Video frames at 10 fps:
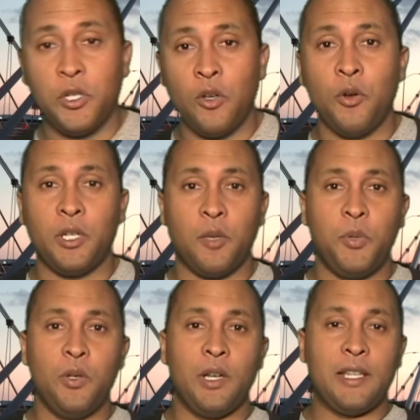should go on the
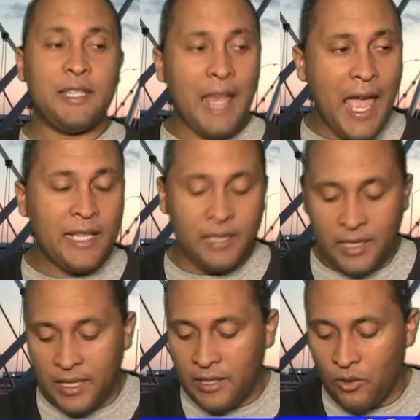computer. The Science
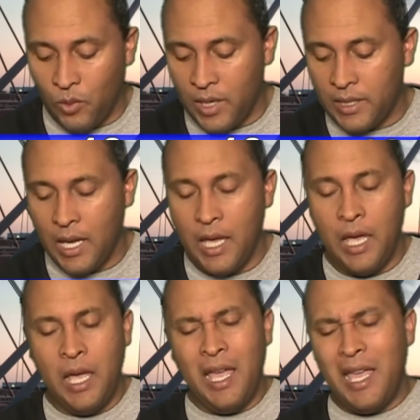of Getting Rich.
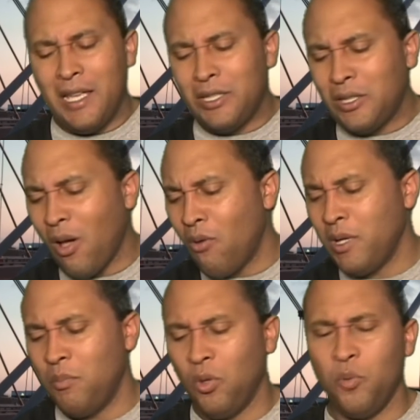It
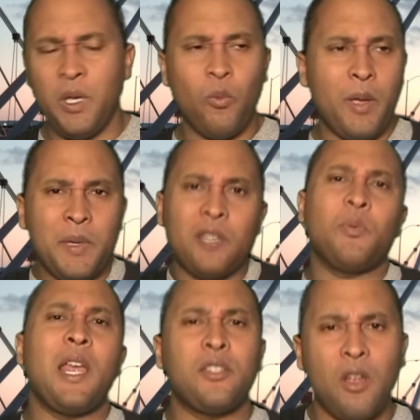totally blew me away,
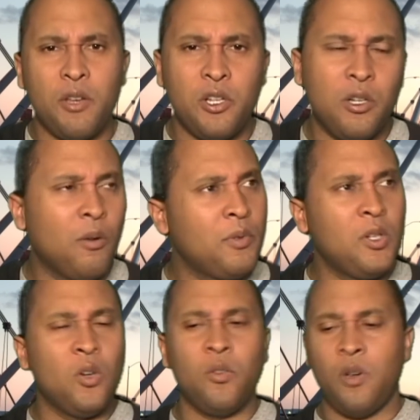because when I started the show,
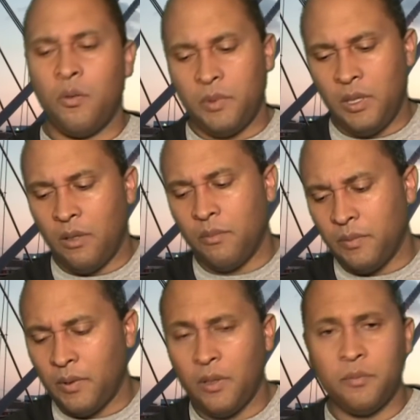
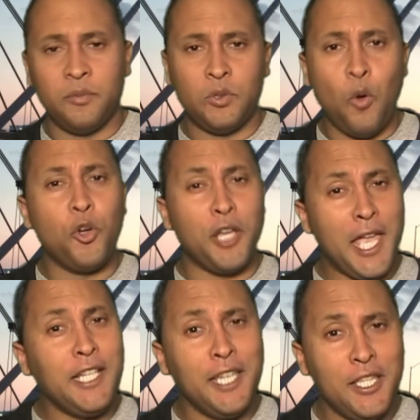going on
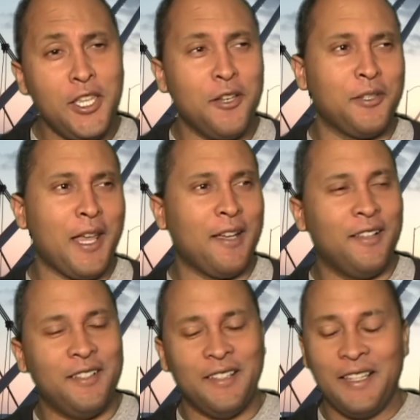18 years now.
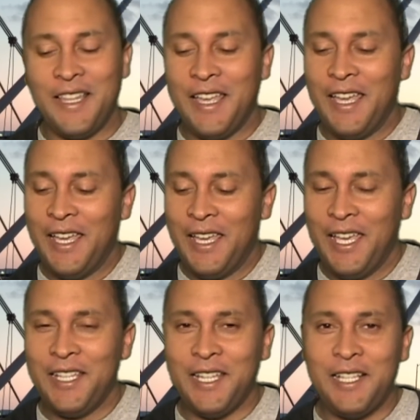
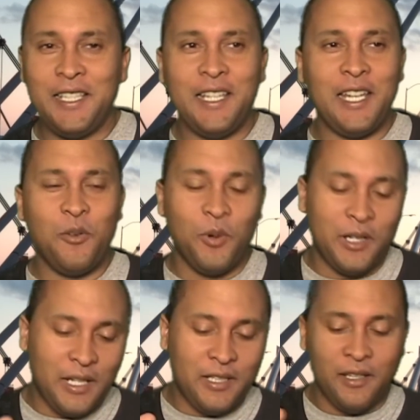In
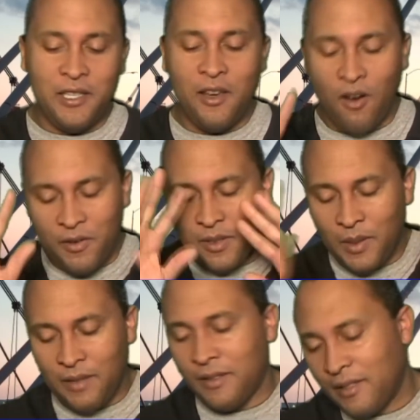1991, I took a year off.
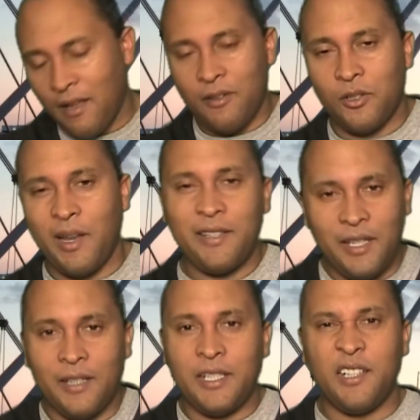I
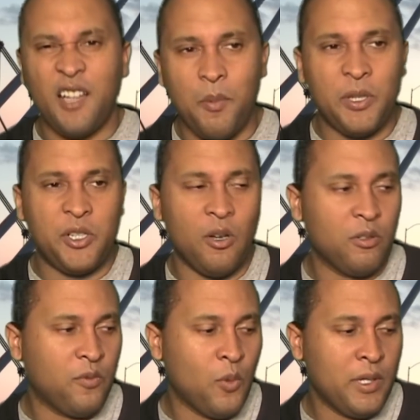did a couple of
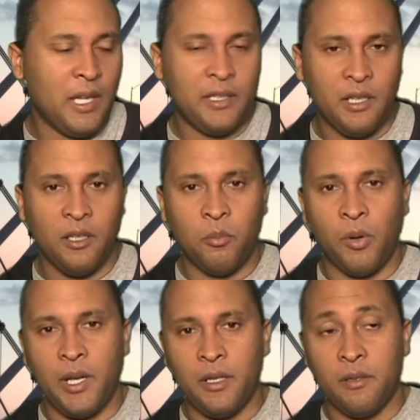shows for 1 year. I took a little
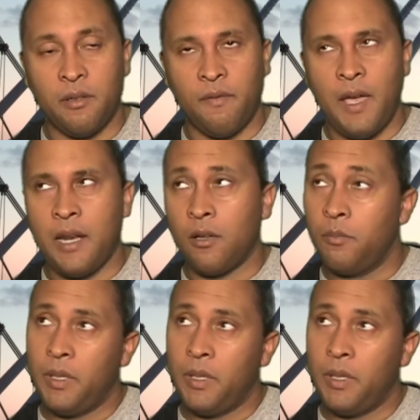break, a little sabbatical,